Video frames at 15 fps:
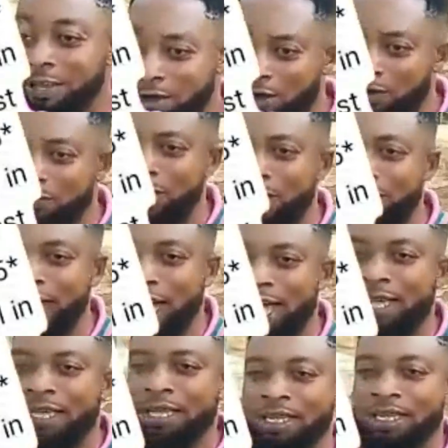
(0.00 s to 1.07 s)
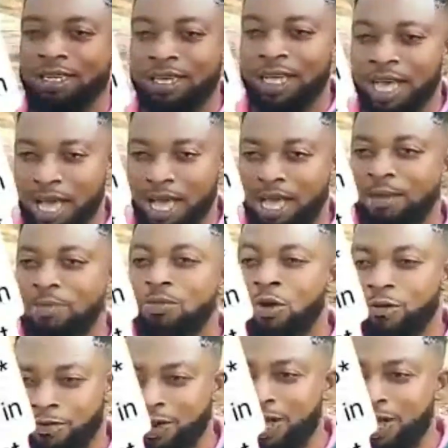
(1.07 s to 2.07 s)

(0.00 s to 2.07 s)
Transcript: On your go in your car,